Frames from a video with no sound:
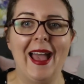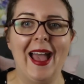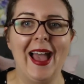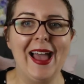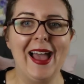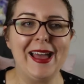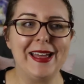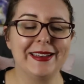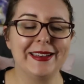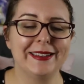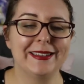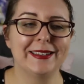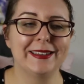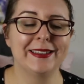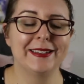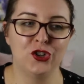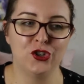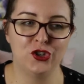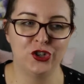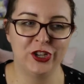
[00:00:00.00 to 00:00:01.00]
And
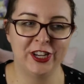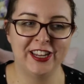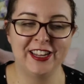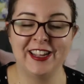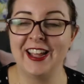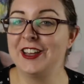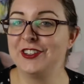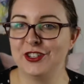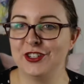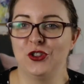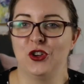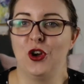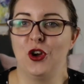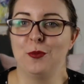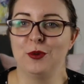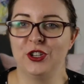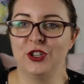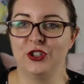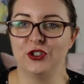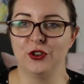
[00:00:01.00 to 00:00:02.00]
she entered the
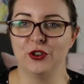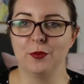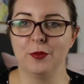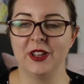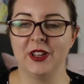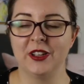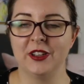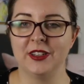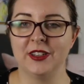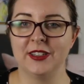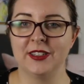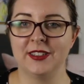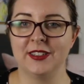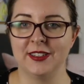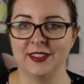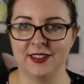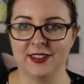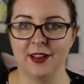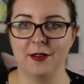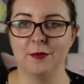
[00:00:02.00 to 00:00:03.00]
competition because
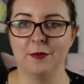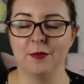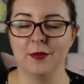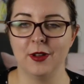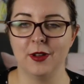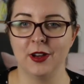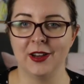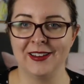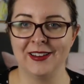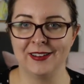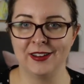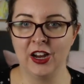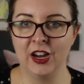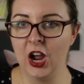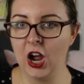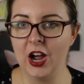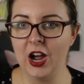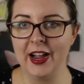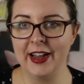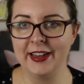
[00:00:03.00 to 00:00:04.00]
some
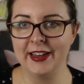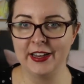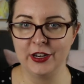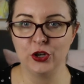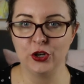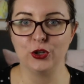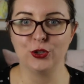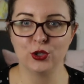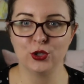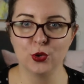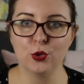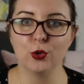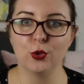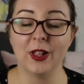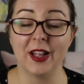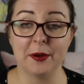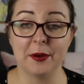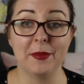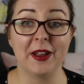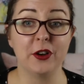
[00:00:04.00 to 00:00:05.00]
guy in her school
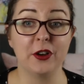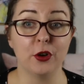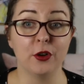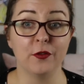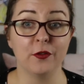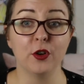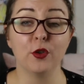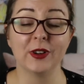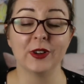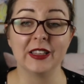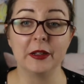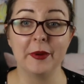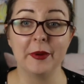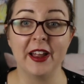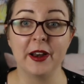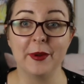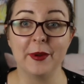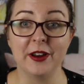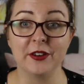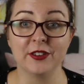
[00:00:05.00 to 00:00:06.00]
had made her feel really
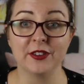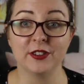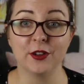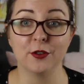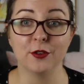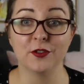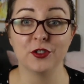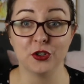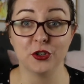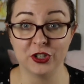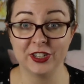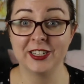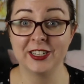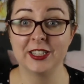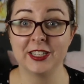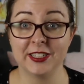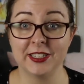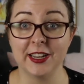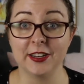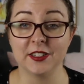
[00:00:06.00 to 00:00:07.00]
bad about herself. So she did
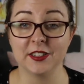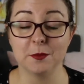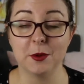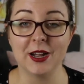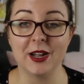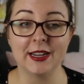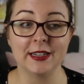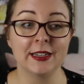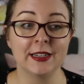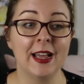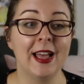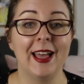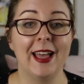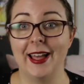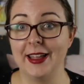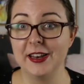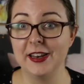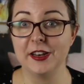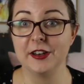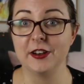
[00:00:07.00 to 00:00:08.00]
this out of spite
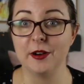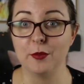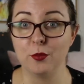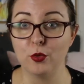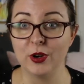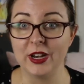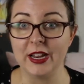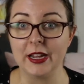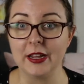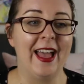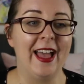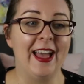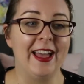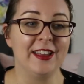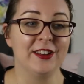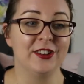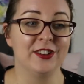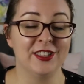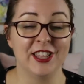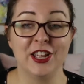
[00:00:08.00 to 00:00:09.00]
and ended up winning,
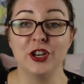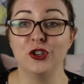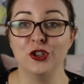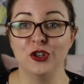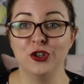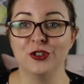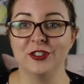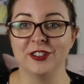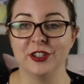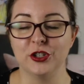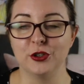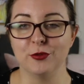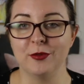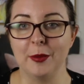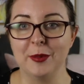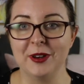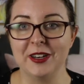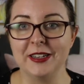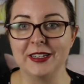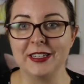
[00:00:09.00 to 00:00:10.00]
and then used it to
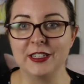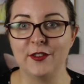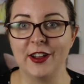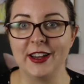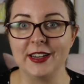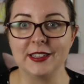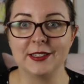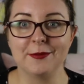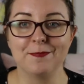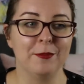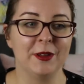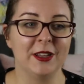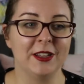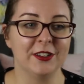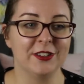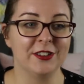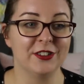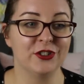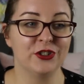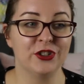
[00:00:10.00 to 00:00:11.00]
rub it in his face
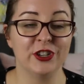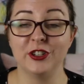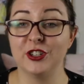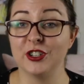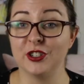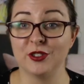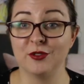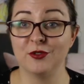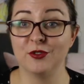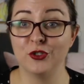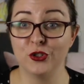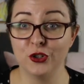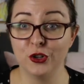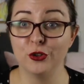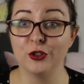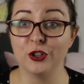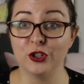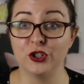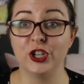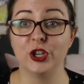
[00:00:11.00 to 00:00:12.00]
because she just knew
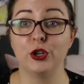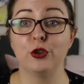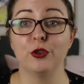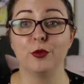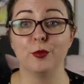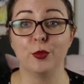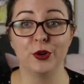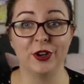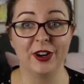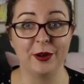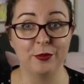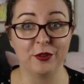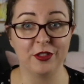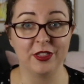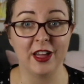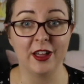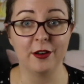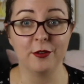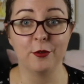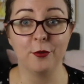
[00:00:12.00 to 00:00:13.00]
that she couldn't put up with
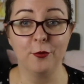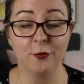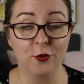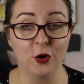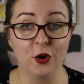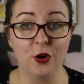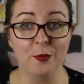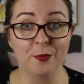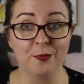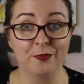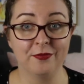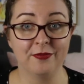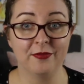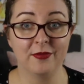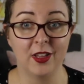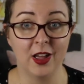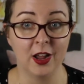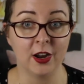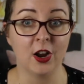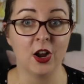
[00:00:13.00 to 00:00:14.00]
that from
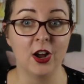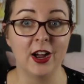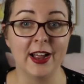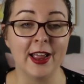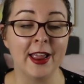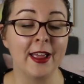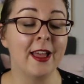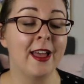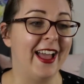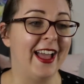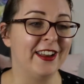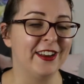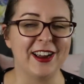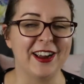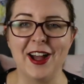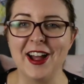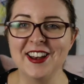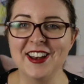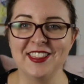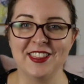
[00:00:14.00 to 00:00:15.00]
a guy. And I
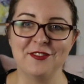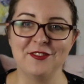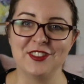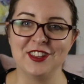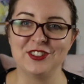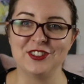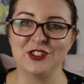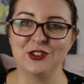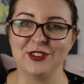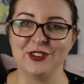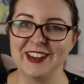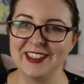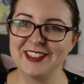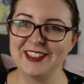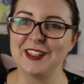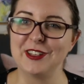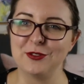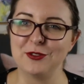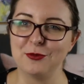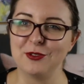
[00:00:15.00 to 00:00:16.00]
kind of love that story. I think
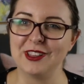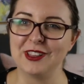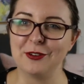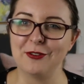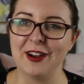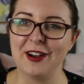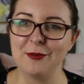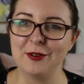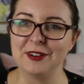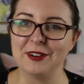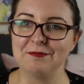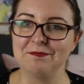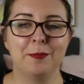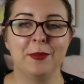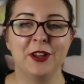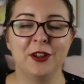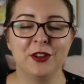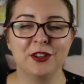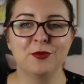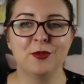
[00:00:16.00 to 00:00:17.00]
that's a really great one.
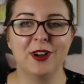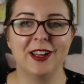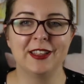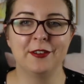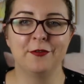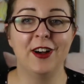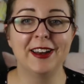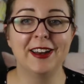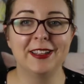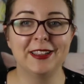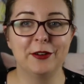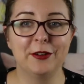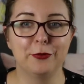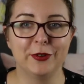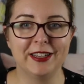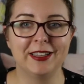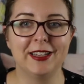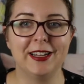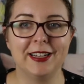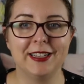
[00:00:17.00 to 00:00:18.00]
Because Riley finally
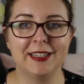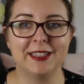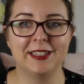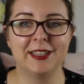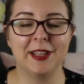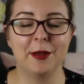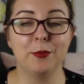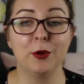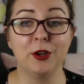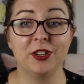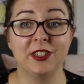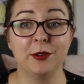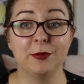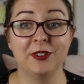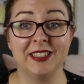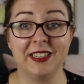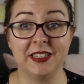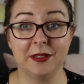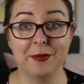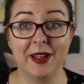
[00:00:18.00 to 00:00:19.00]
realized that Mercy
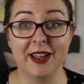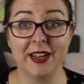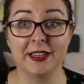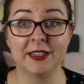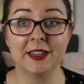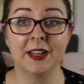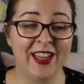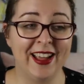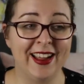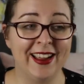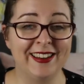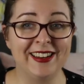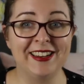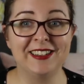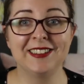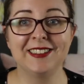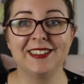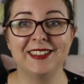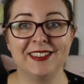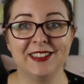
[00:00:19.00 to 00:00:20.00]
was his mate, they had
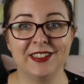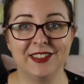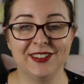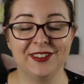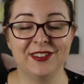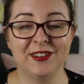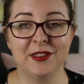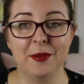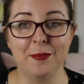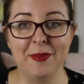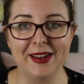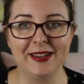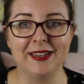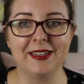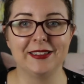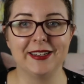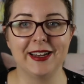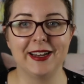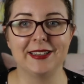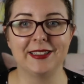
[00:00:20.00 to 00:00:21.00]
entered into the
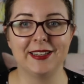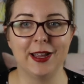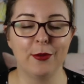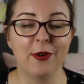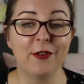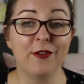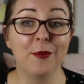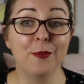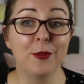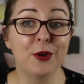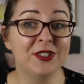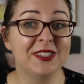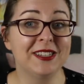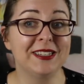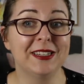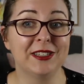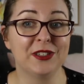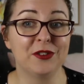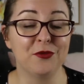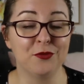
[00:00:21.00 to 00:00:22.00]
mating dance. However, Mercy
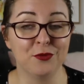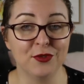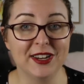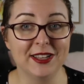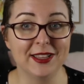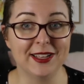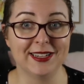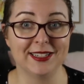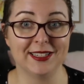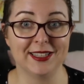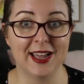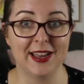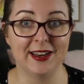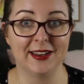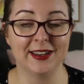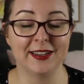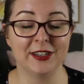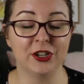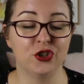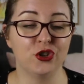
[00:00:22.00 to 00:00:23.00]
doesn't realize that
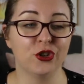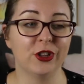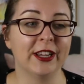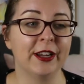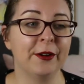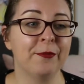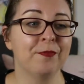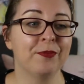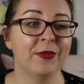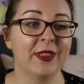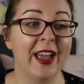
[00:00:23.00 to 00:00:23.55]
initially.